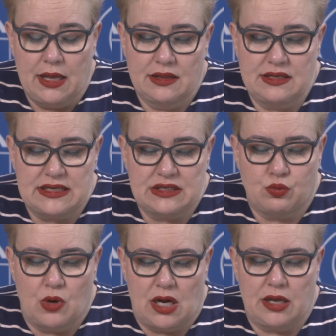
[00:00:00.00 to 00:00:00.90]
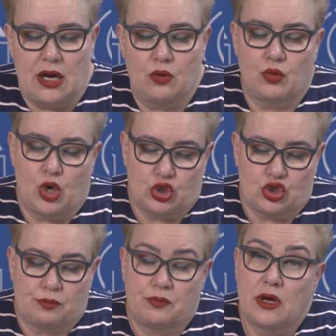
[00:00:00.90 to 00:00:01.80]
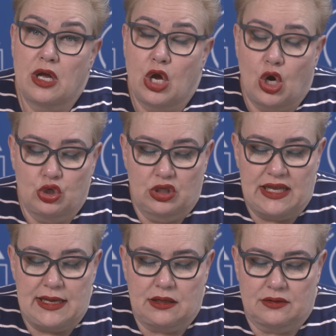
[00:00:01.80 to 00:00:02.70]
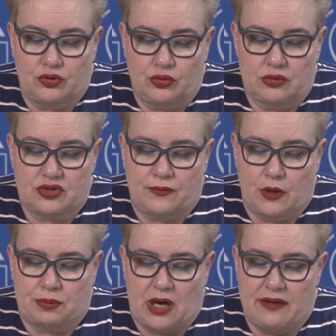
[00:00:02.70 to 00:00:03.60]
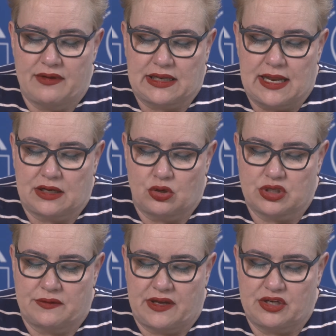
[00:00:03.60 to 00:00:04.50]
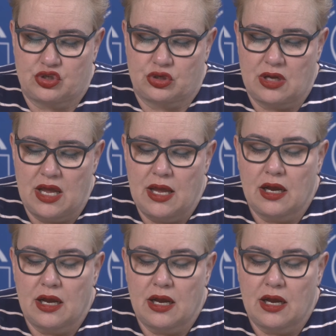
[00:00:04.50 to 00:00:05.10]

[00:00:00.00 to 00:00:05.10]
This is why our workshop on legal tools for private land conservation